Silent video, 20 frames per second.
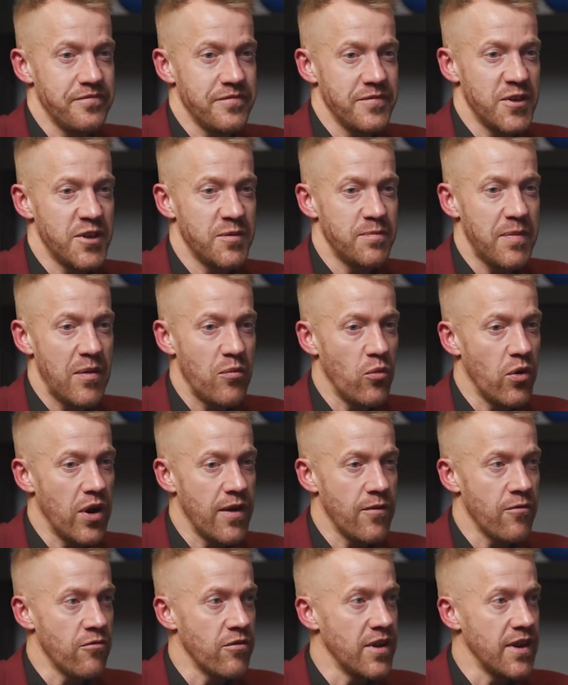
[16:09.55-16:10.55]
Spent
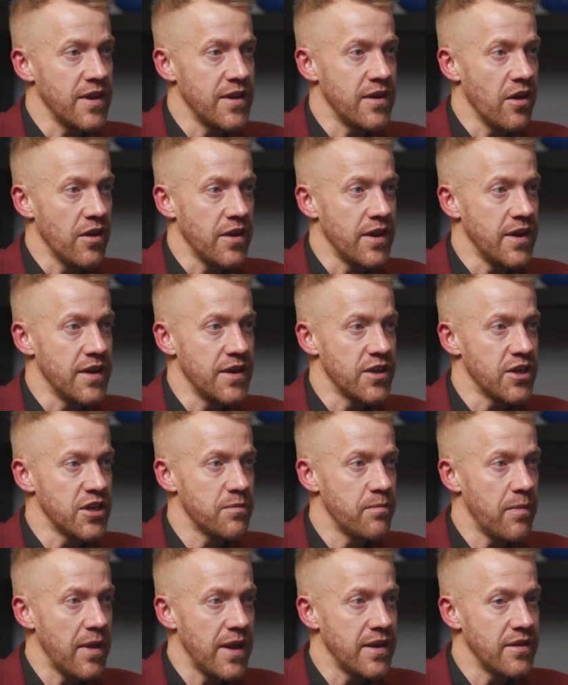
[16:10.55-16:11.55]
whatever I needed to
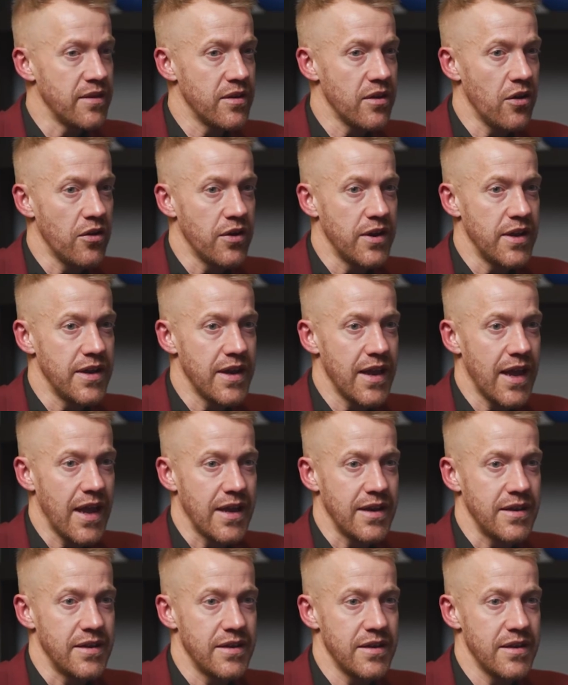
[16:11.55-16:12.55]
spend on it,
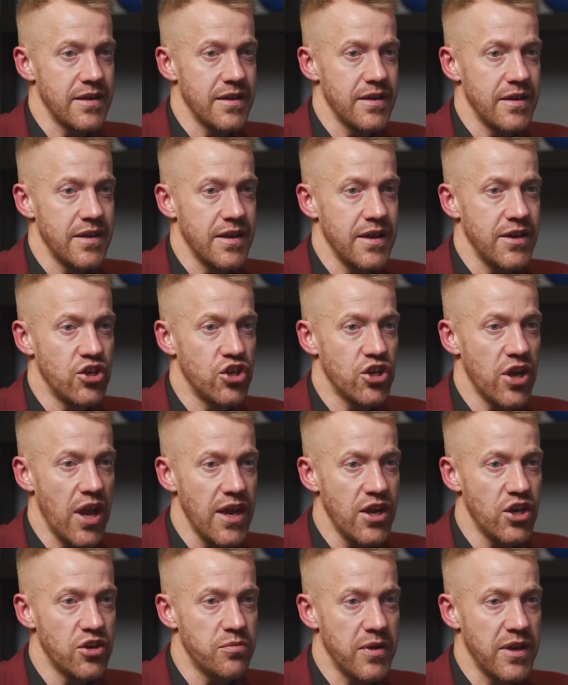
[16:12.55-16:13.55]
and he
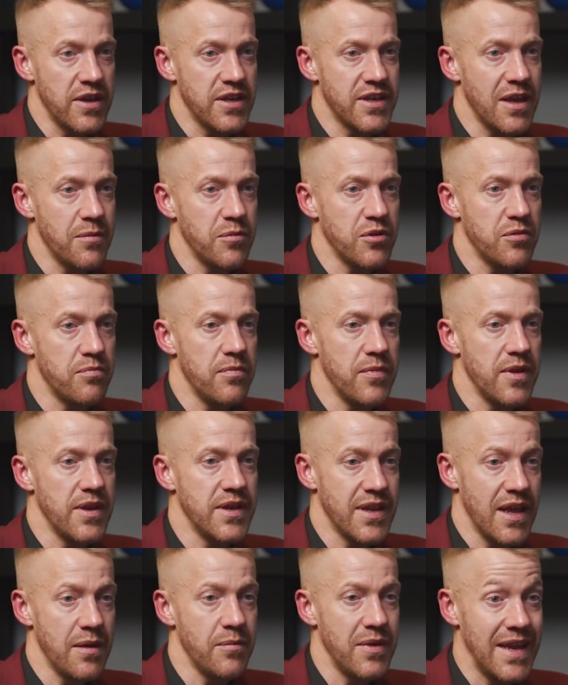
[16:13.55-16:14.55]
changed me. His
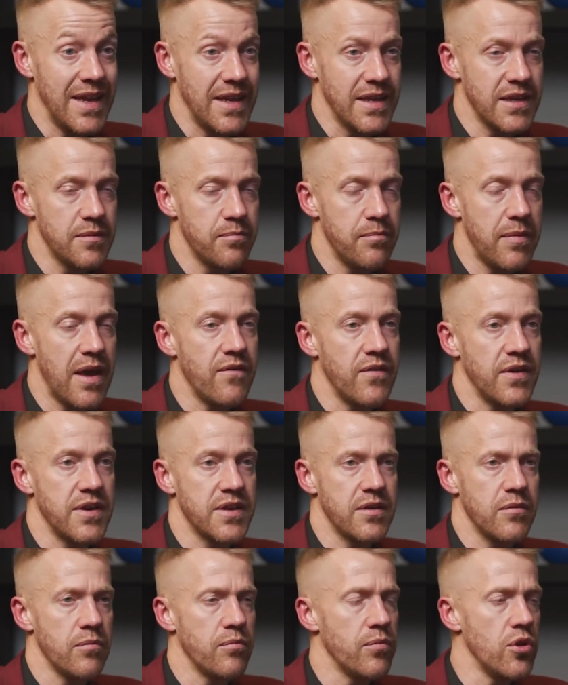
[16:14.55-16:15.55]
name is
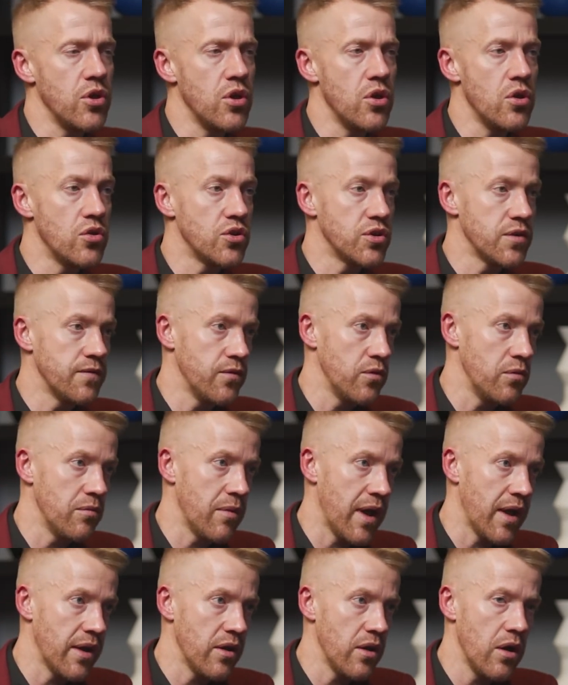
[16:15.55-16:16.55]
Bevis, a beautiful
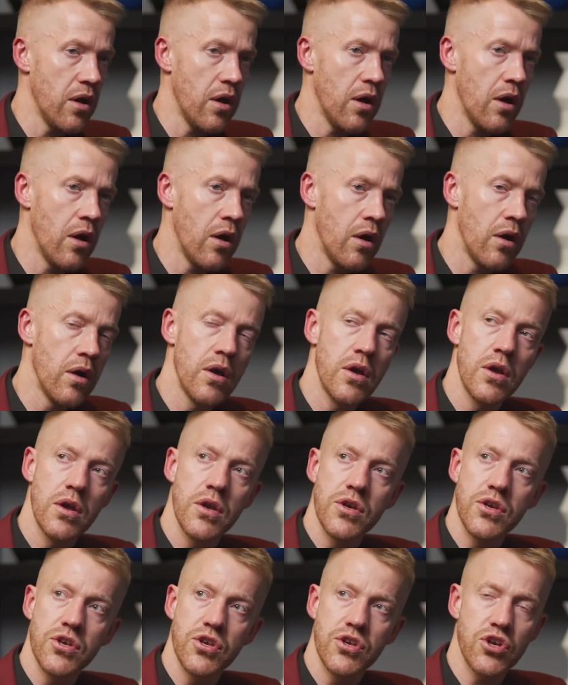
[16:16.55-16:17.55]
man. Oh,
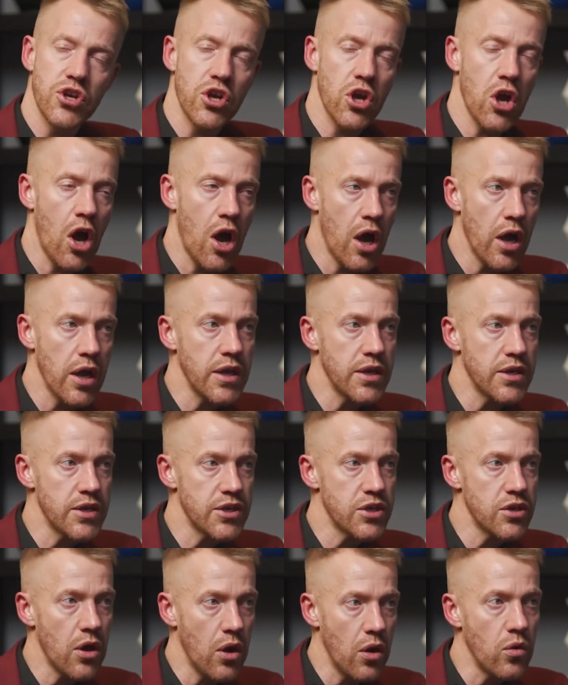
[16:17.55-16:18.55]
such a kind
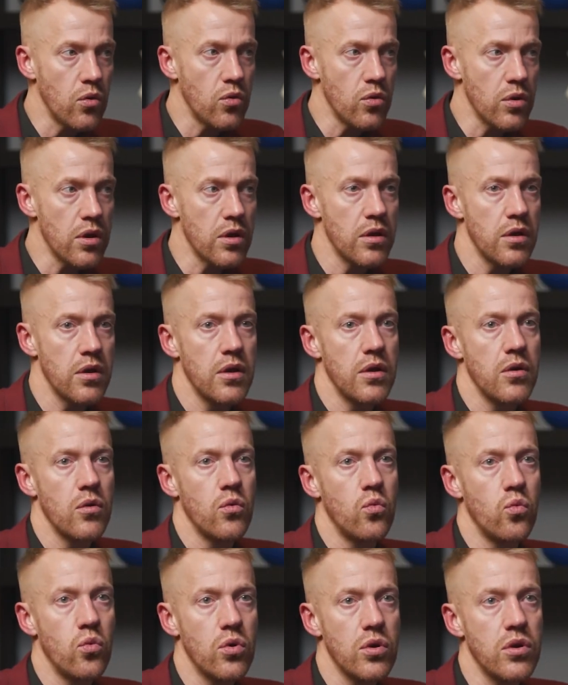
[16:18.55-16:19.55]
soul,
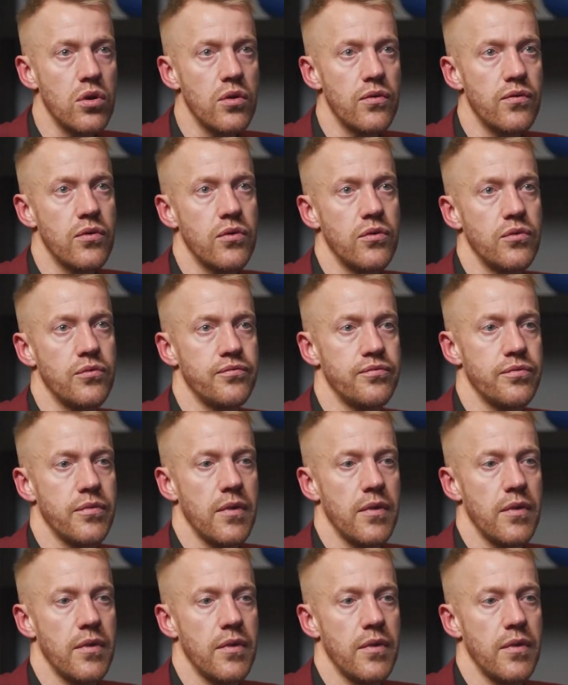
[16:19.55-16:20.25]
wonderful.